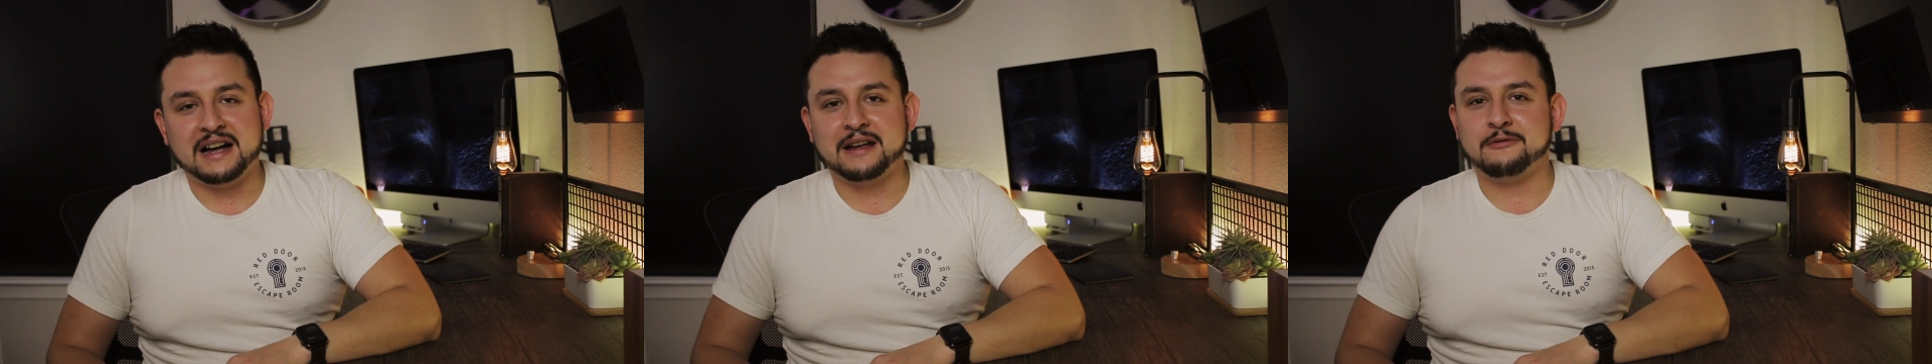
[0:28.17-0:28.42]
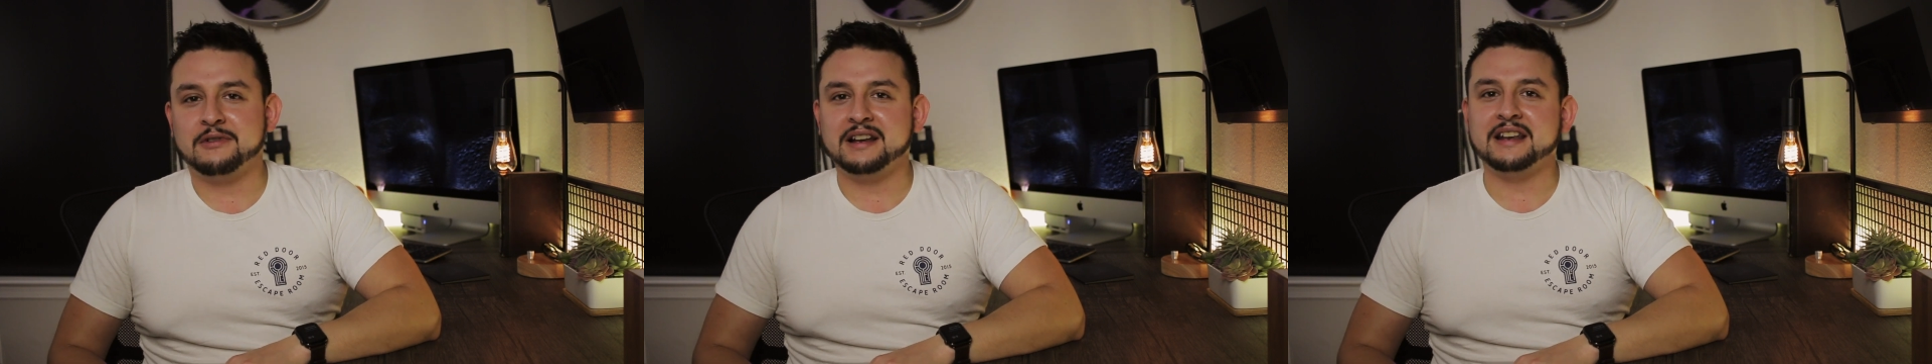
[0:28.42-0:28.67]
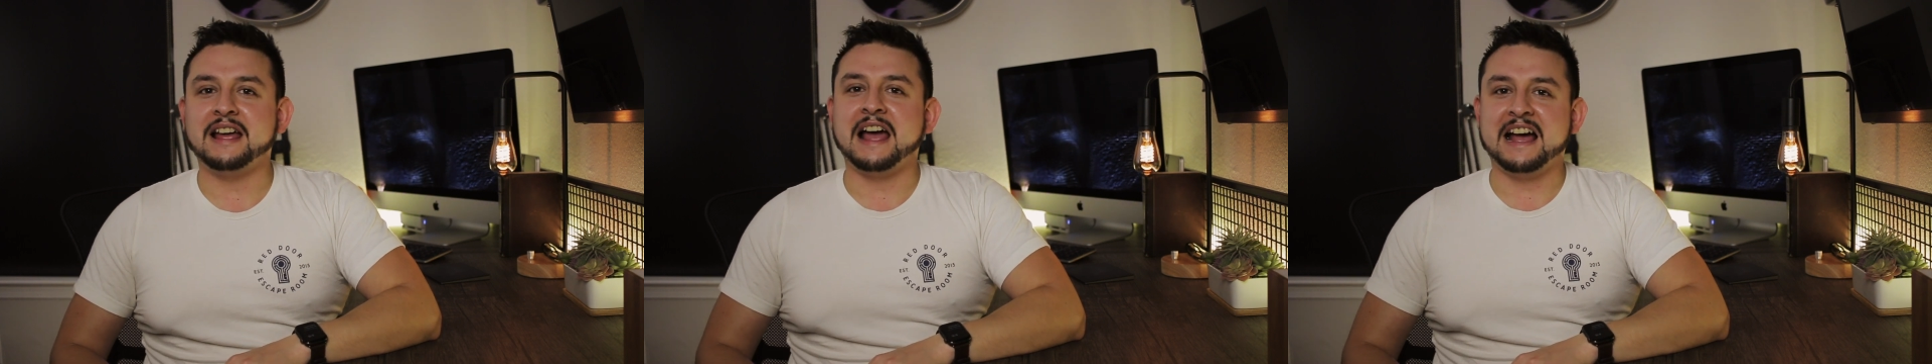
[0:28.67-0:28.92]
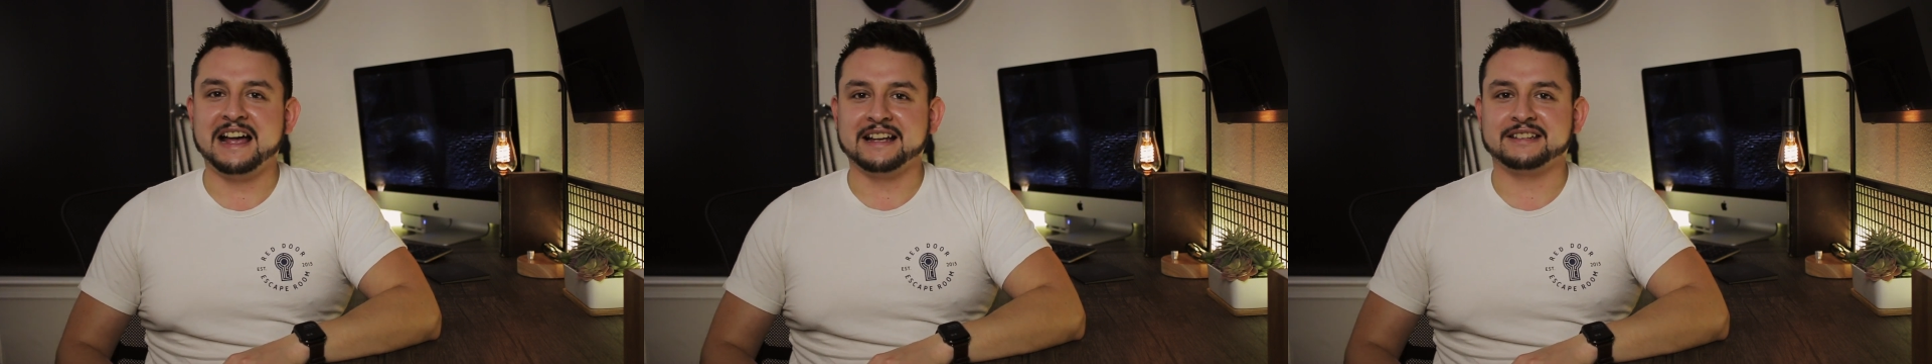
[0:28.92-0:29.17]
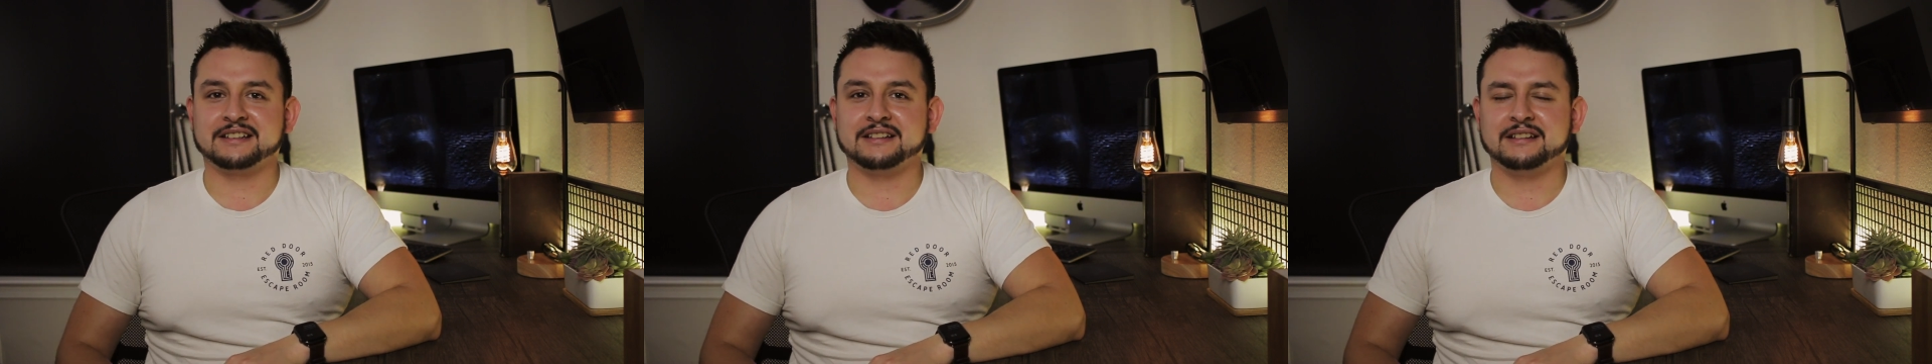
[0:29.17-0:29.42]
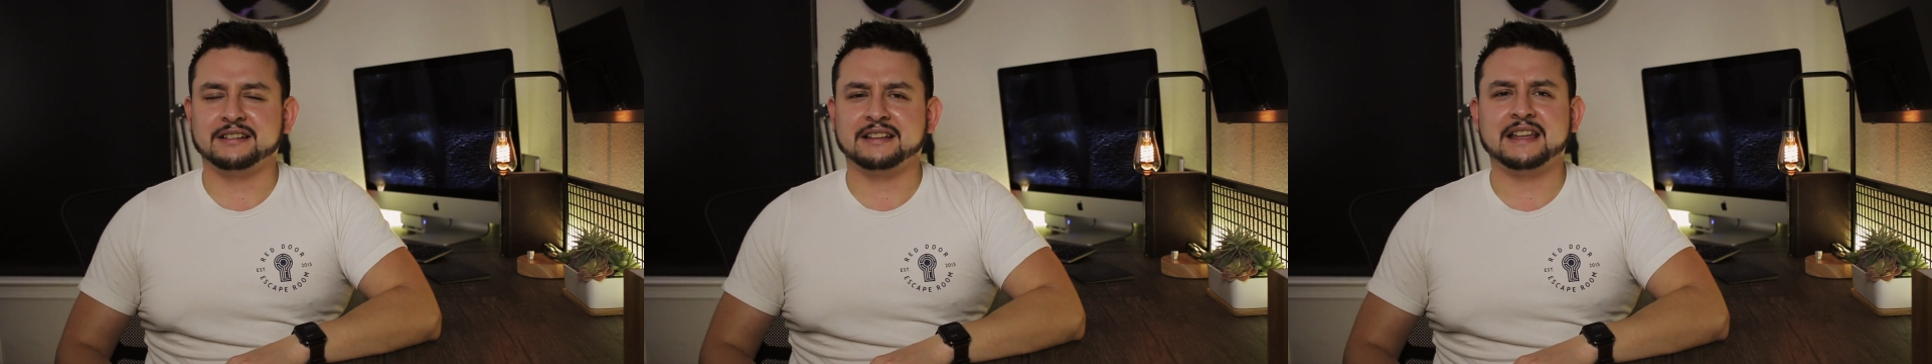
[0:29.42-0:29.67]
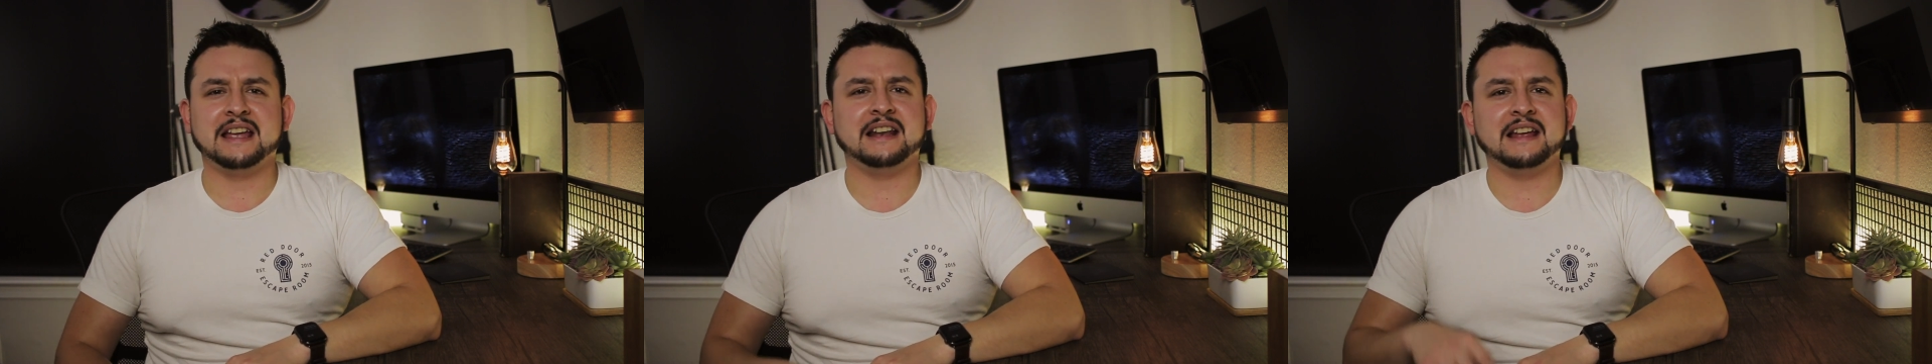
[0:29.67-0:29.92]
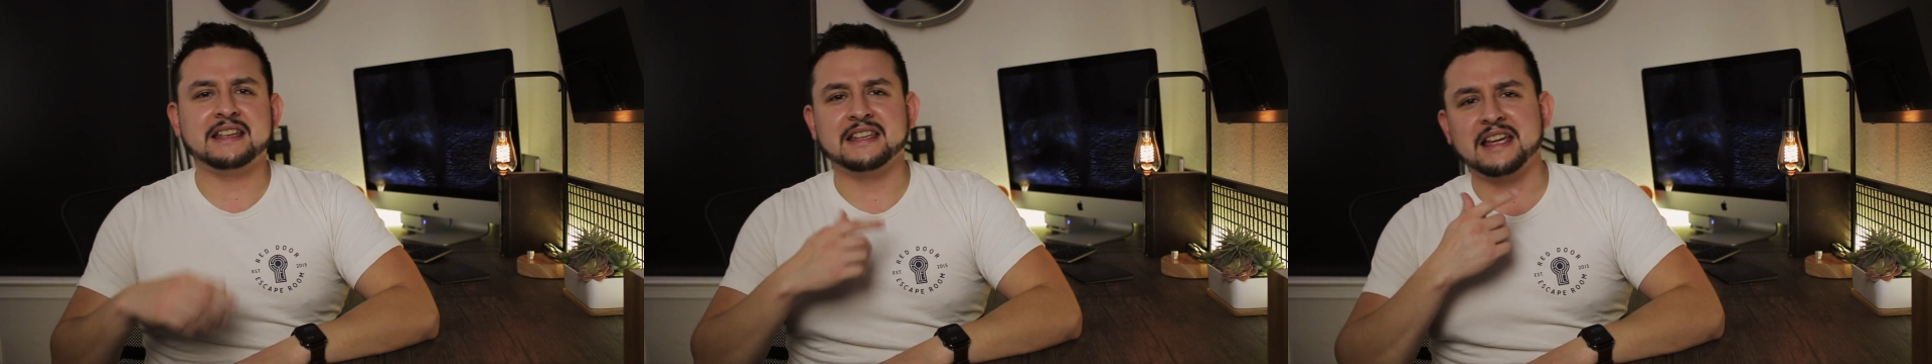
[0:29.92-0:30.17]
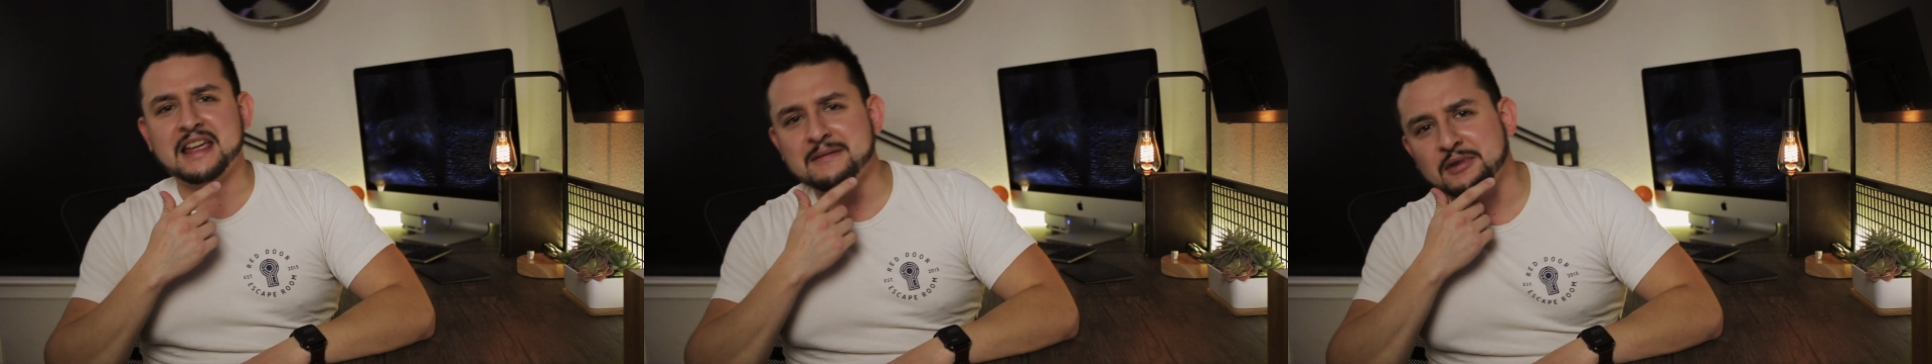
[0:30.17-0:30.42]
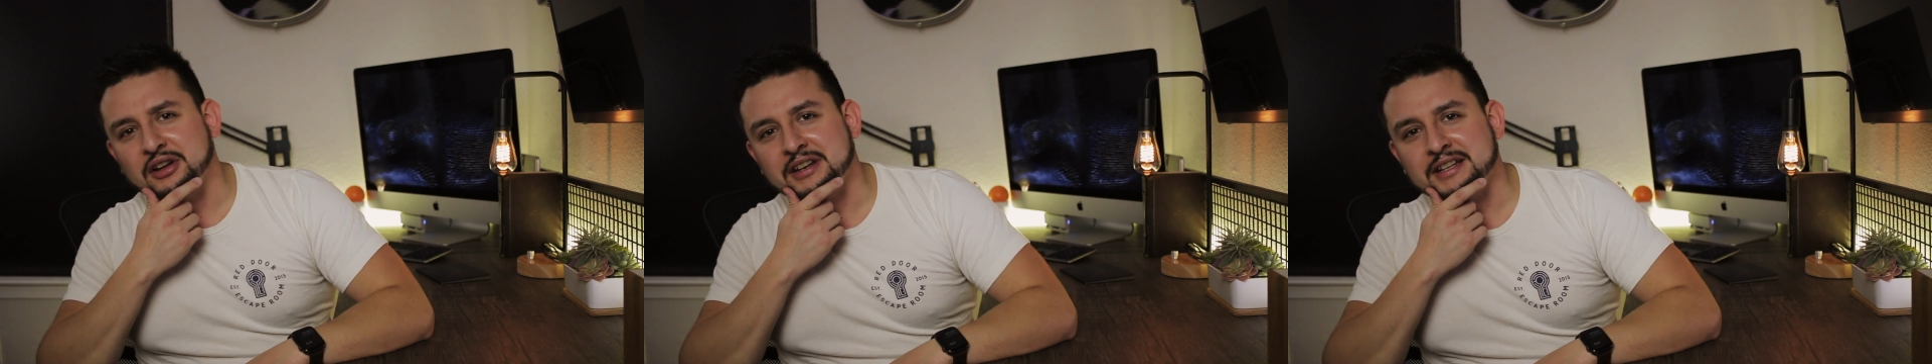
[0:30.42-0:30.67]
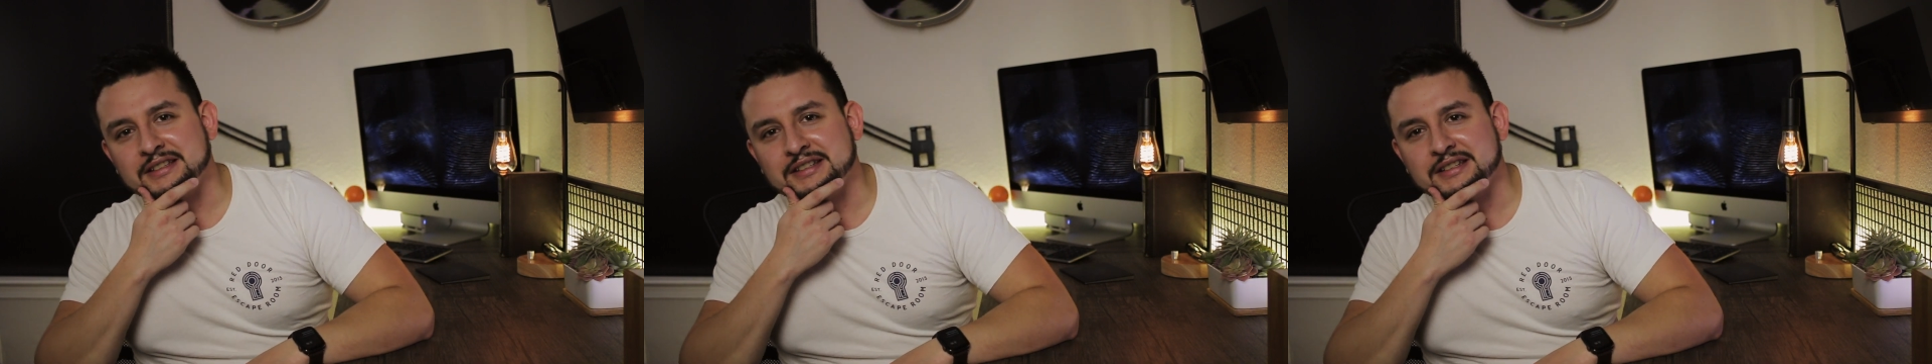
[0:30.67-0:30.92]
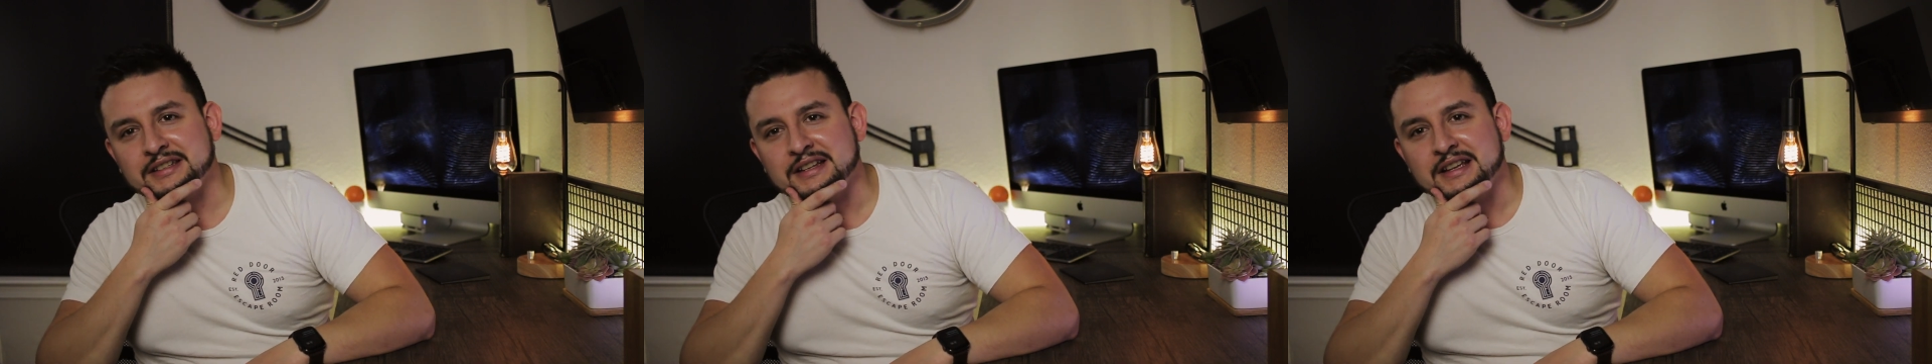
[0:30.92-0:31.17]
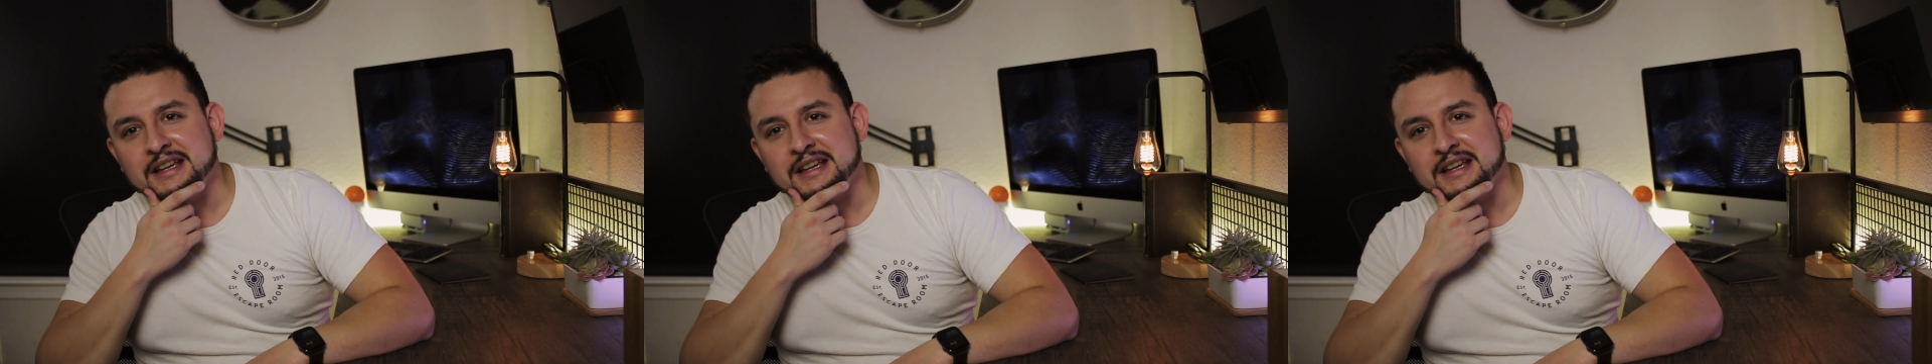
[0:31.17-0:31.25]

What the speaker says: I wanted to ask, can I game on it?